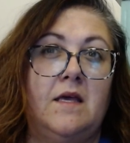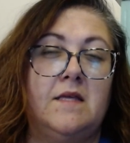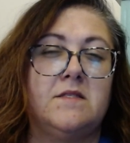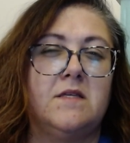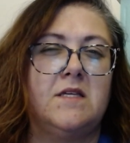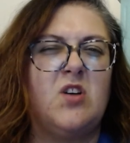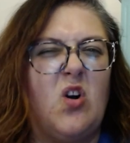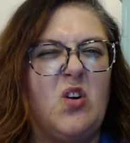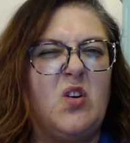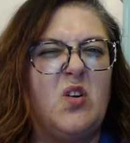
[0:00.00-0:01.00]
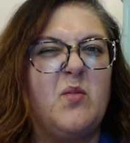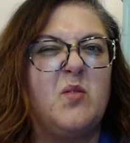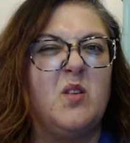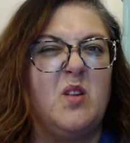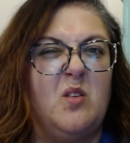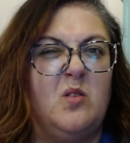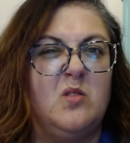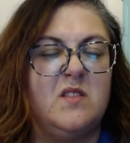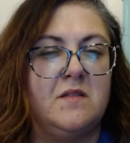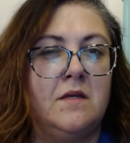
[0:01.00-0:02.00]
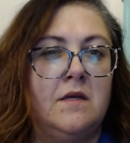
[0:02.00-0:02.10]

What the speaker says: it's harder for the littles,